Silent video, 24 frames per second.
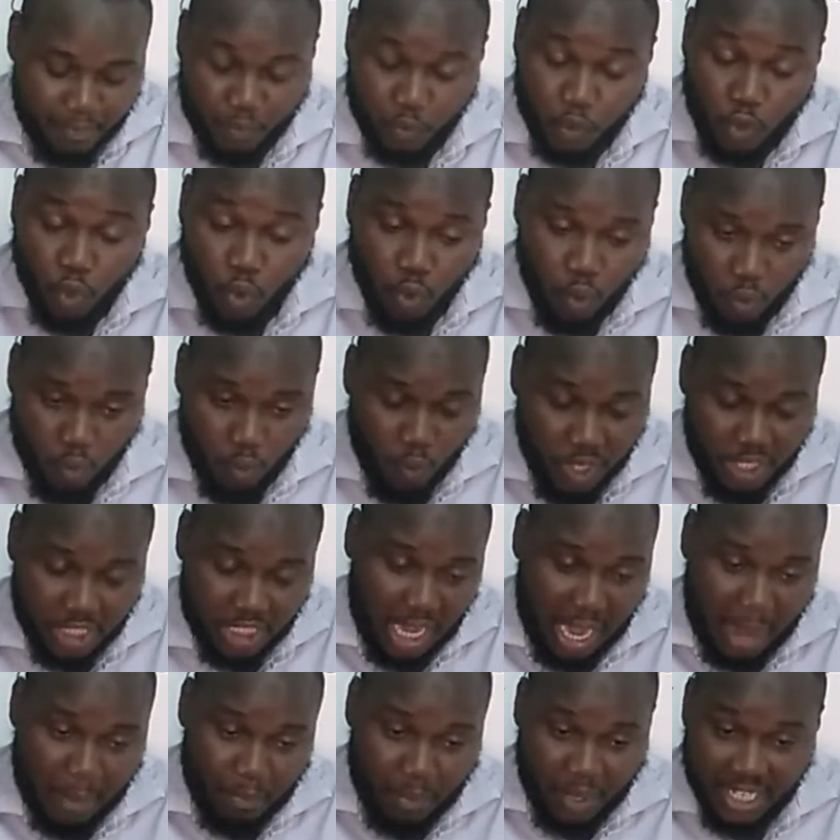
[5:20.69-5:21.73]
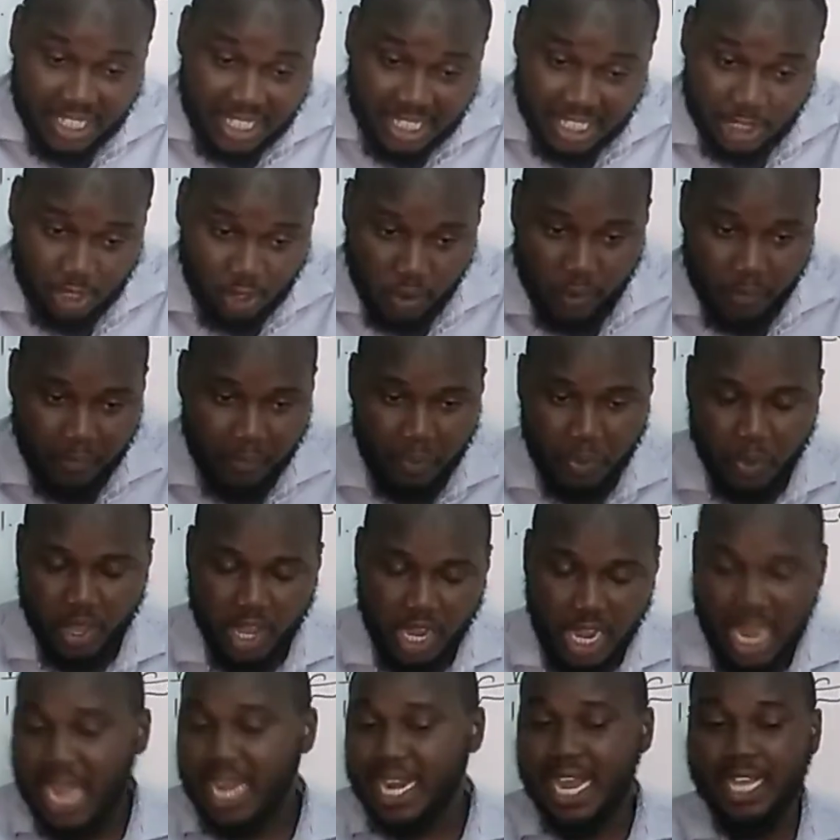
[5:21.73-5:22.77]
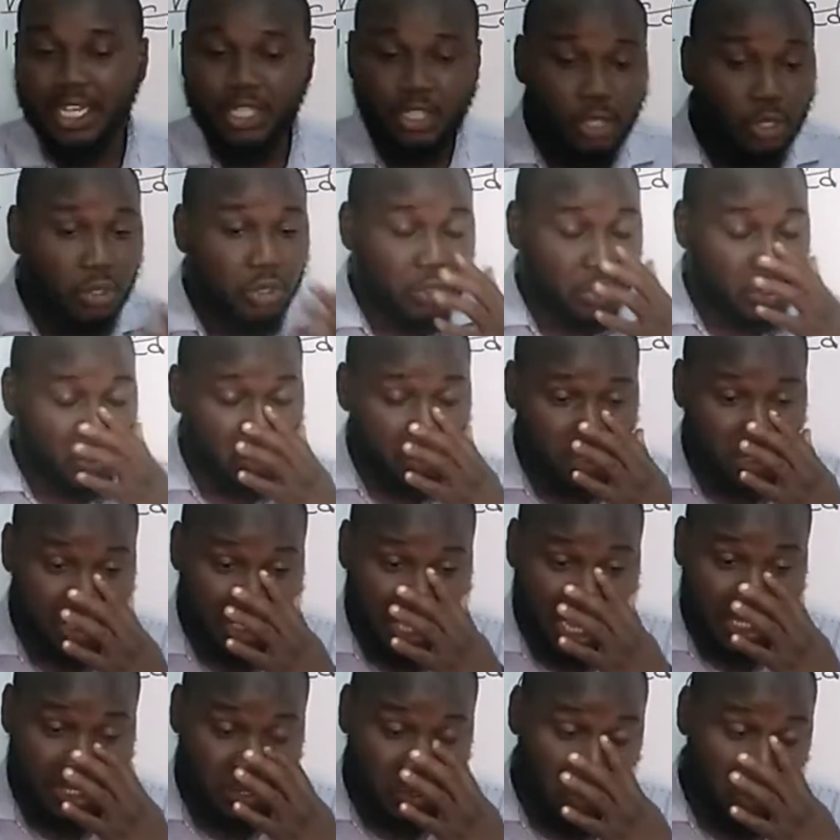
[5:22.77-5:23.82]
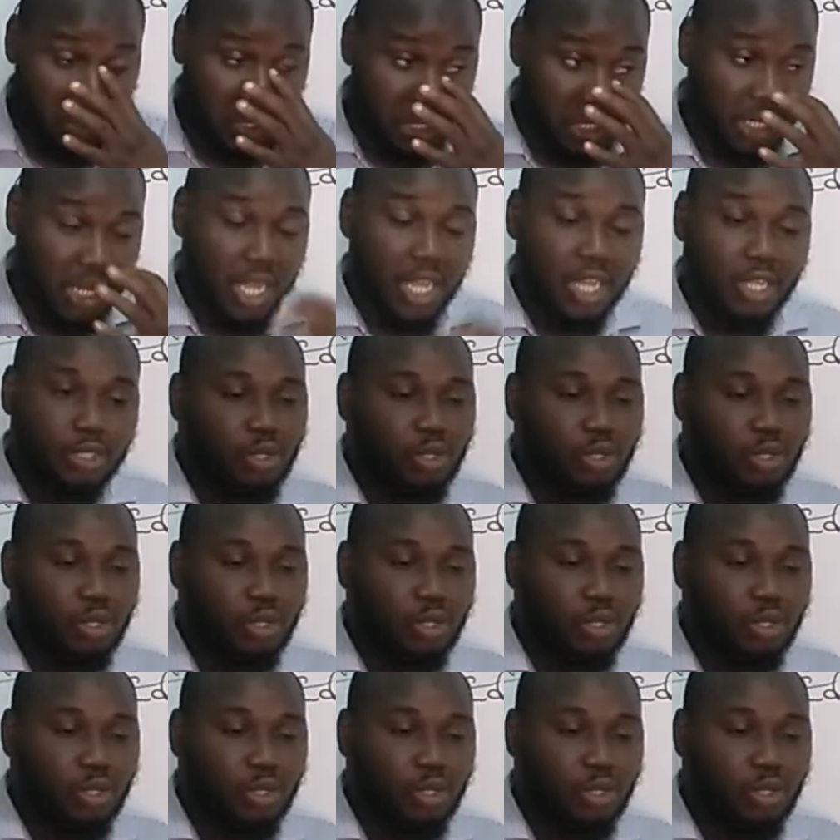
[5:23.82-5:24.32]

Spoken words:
tool, which application can I use to start coding.